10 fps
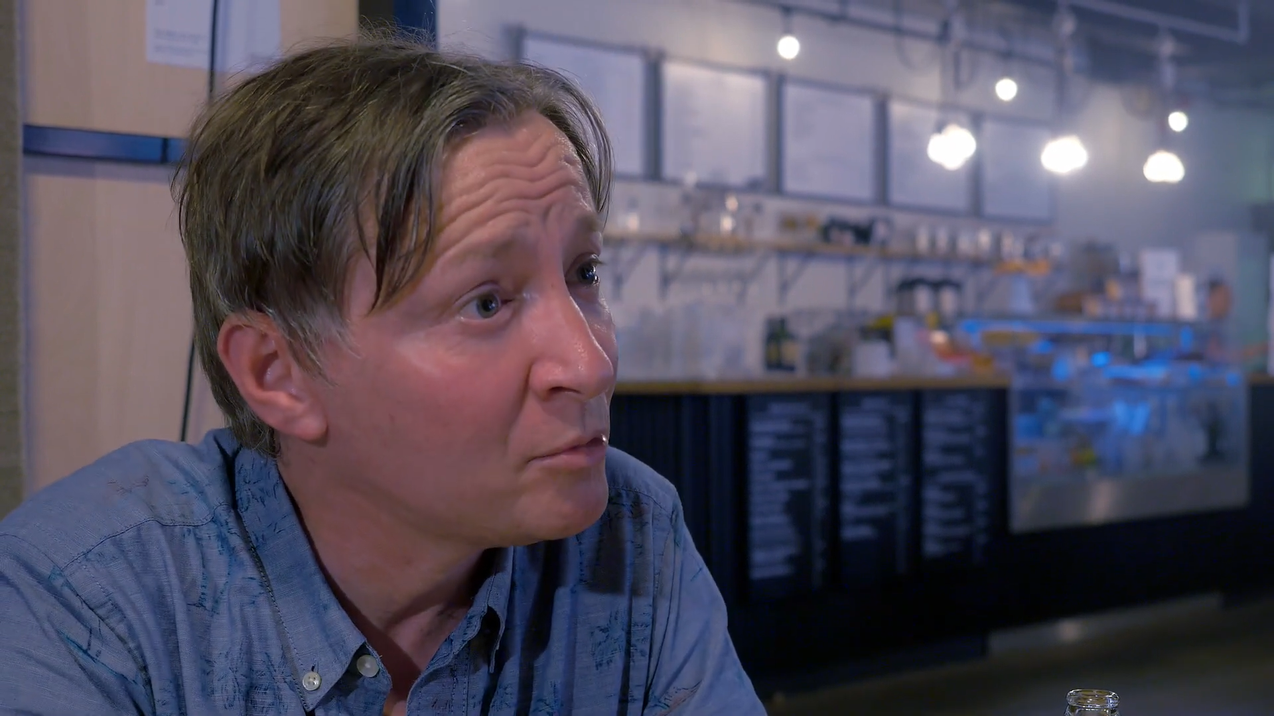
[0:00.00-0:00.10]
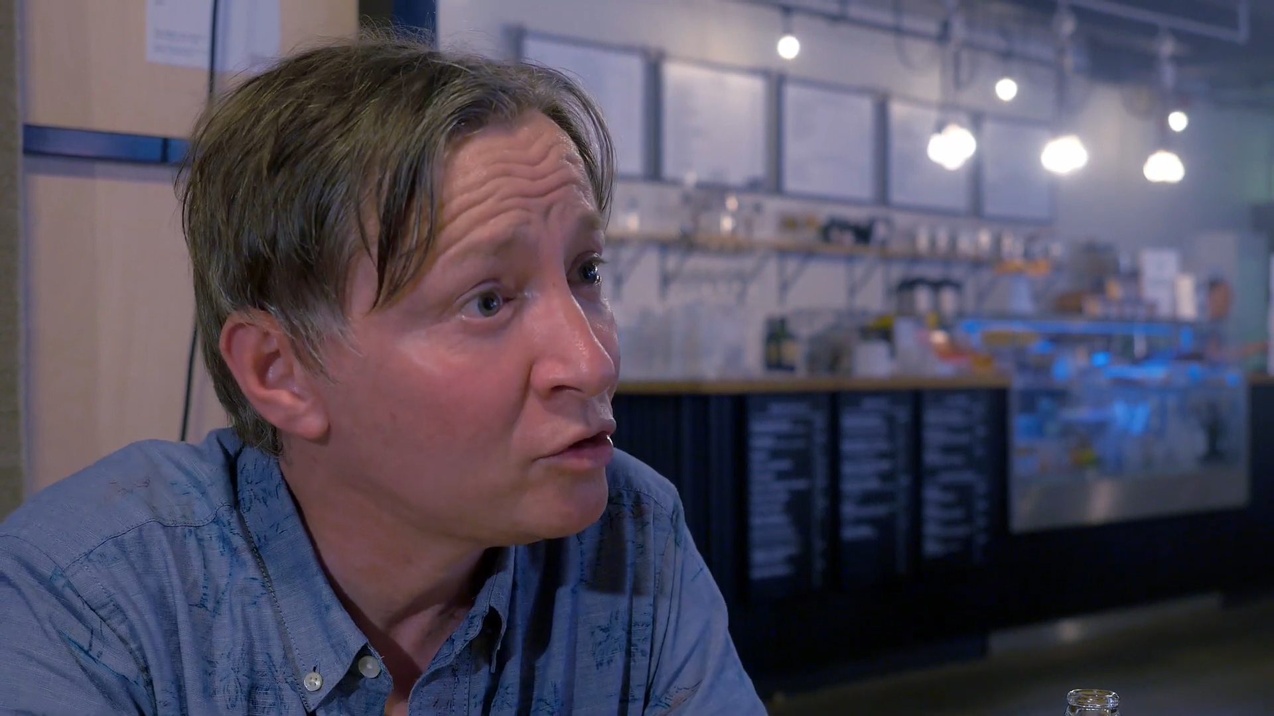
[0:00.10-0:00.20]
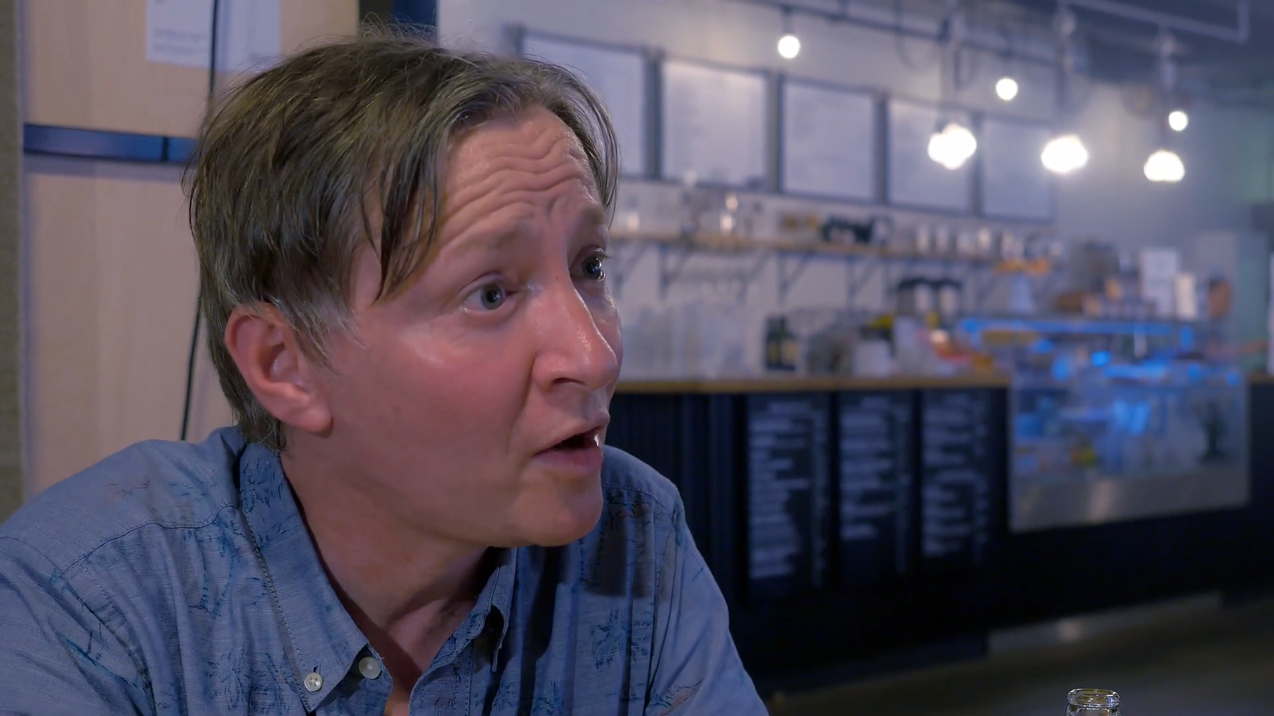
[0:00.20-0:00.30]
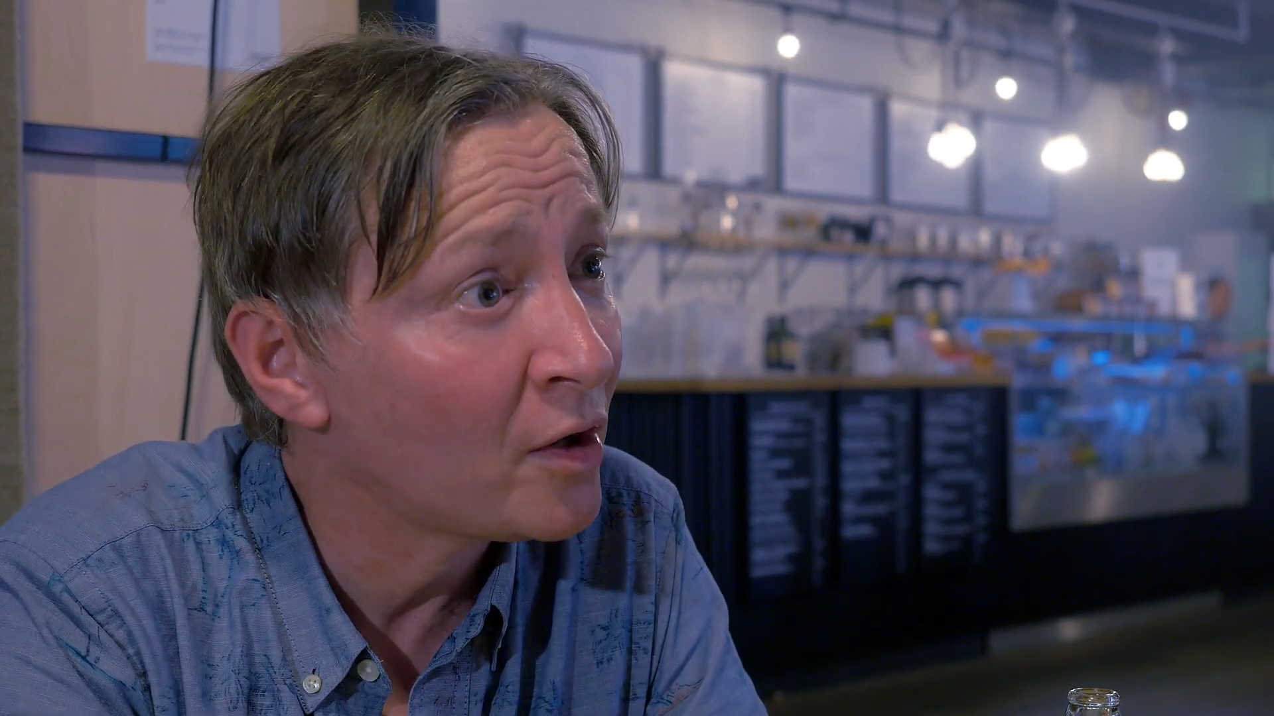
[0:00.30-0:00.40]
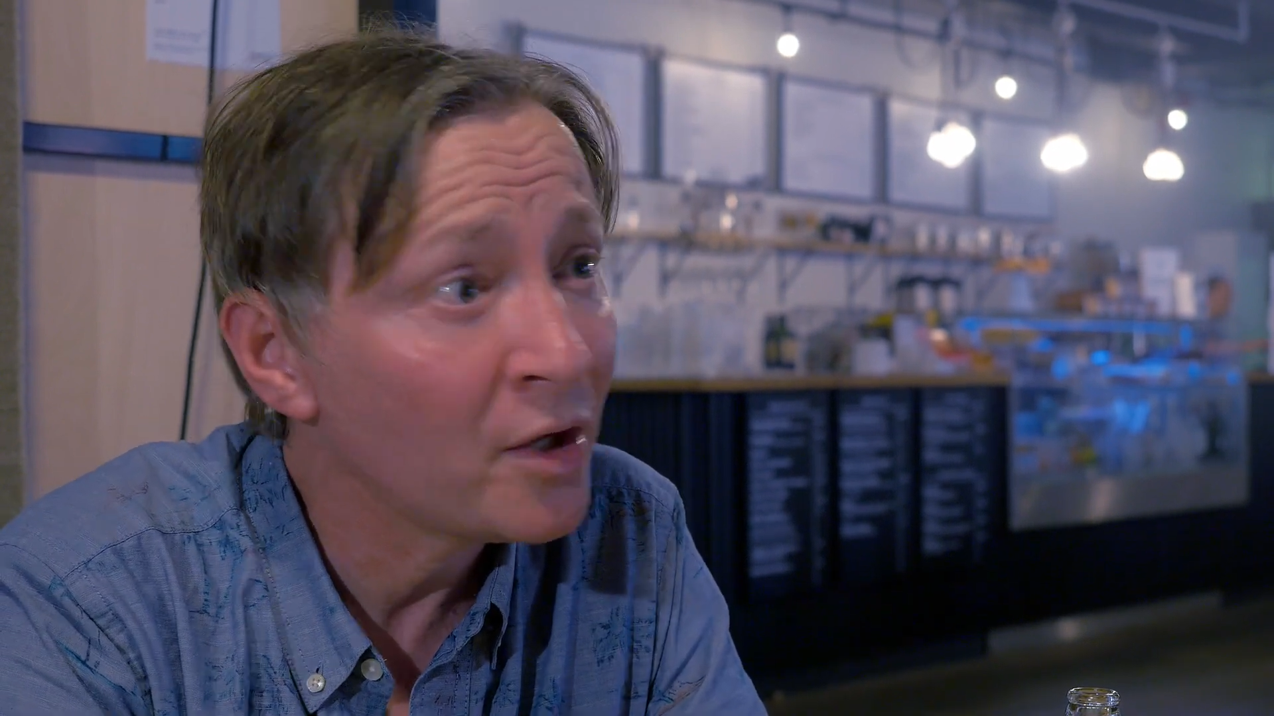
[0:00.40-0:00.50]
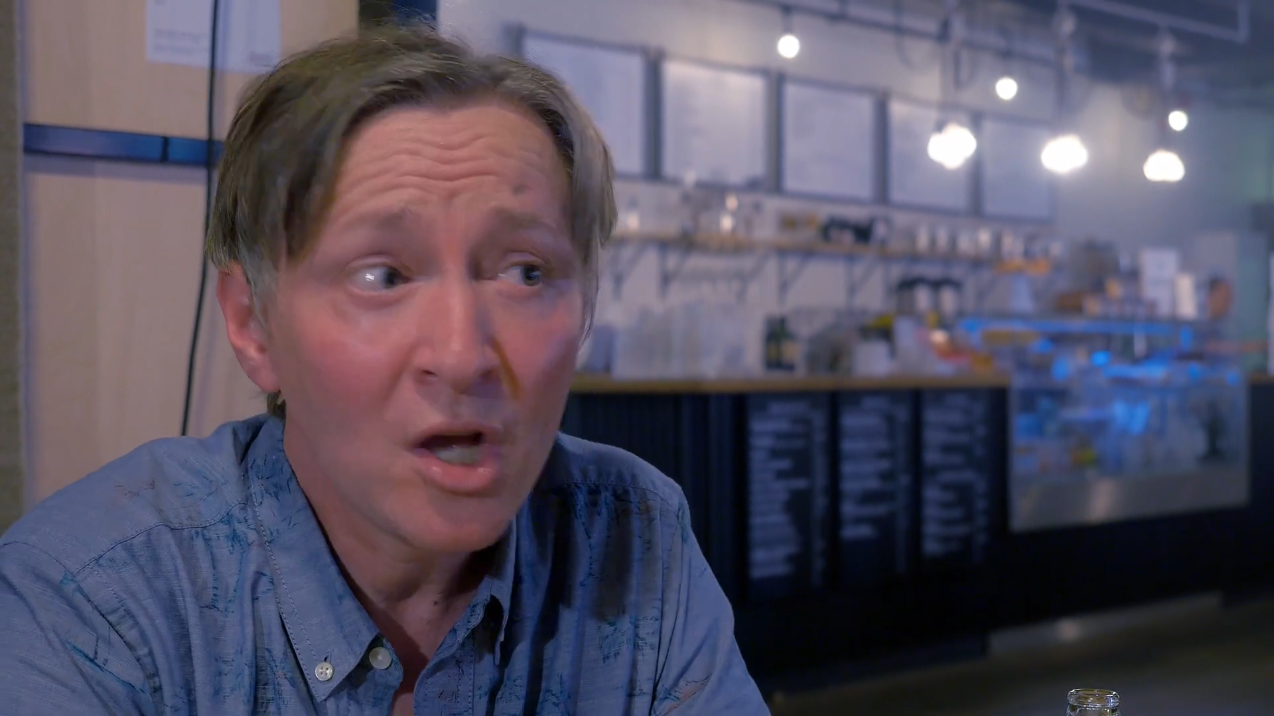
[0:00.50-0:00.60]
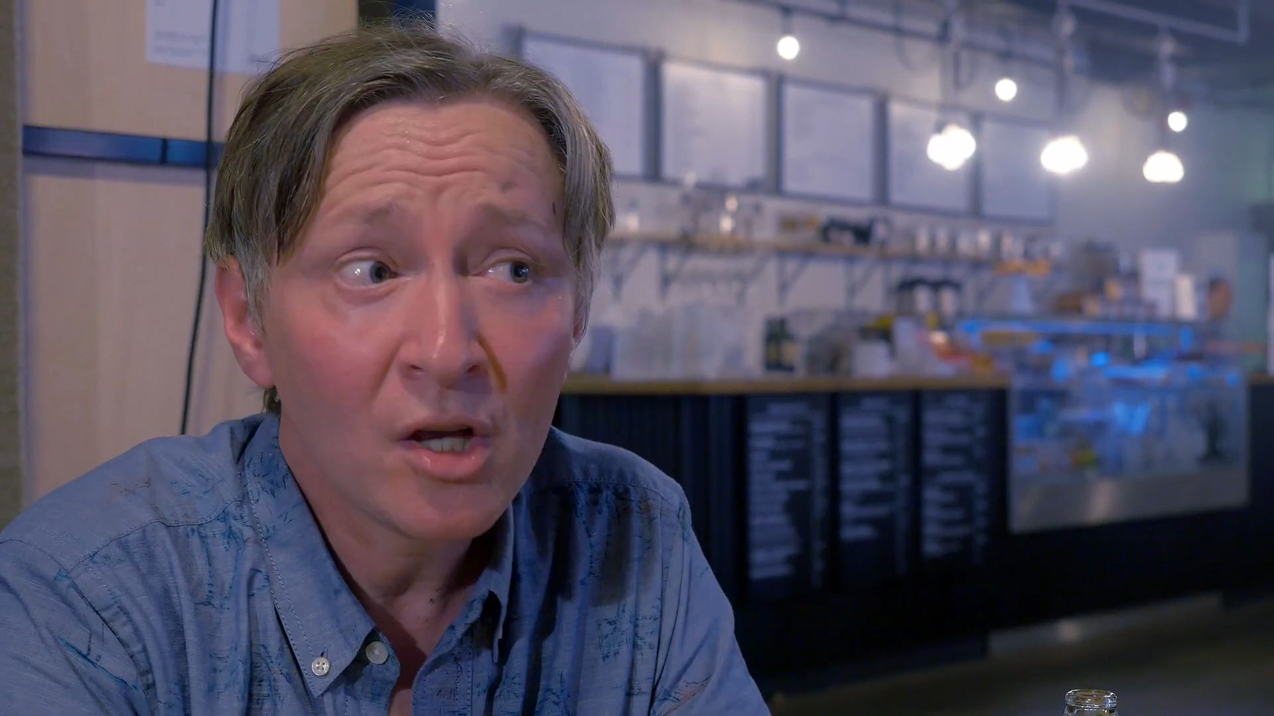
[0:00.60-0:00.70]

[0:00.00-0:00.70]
to move on.